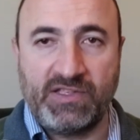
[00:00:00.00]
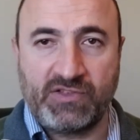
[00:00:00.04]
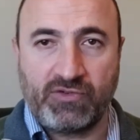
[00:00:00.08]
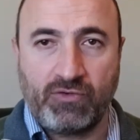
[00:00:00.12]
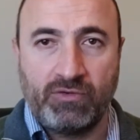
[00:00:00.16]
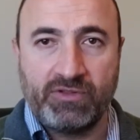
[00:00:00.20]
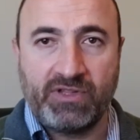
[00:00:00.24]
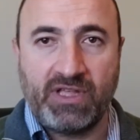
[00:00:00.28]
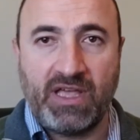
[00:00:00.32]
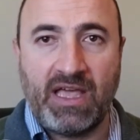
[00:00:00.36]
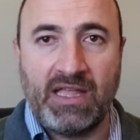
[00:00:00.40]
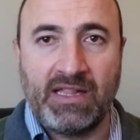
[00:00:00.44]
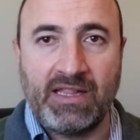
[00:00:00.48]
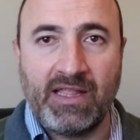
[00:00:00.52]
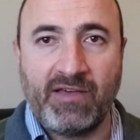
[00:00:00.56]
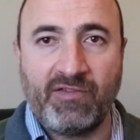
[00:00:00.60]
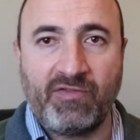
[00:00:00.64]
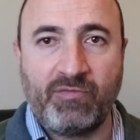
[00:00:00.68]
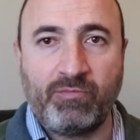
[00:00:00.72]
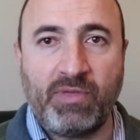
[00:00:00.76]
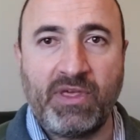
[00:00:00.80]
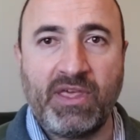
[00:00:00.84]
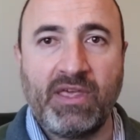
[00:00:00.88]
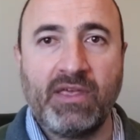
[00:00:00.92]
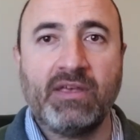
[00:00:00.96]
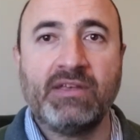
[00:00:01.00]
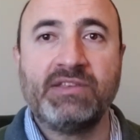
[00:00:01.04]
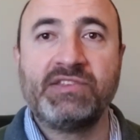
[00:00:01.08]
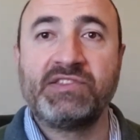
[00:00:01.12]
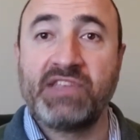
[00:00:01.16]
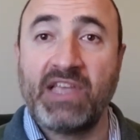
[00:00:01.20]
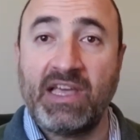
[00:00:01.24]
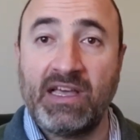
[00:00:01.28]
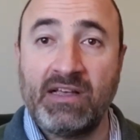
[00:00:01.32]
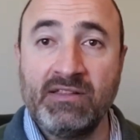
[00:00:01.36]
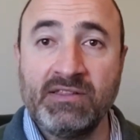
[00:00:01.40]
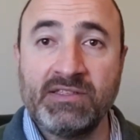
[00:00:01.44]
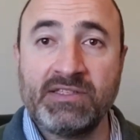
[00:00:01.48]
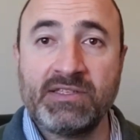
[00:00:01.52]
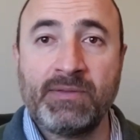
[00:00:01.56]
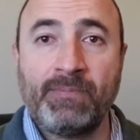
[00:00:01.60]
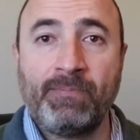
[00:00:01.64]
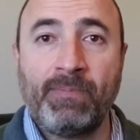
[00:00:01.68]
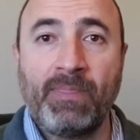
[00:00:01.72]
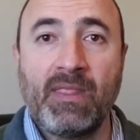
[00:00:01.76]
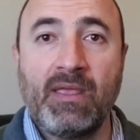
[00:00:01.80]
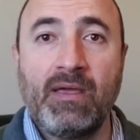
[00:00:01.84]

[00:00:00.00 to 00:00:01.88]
it's called LFP cells,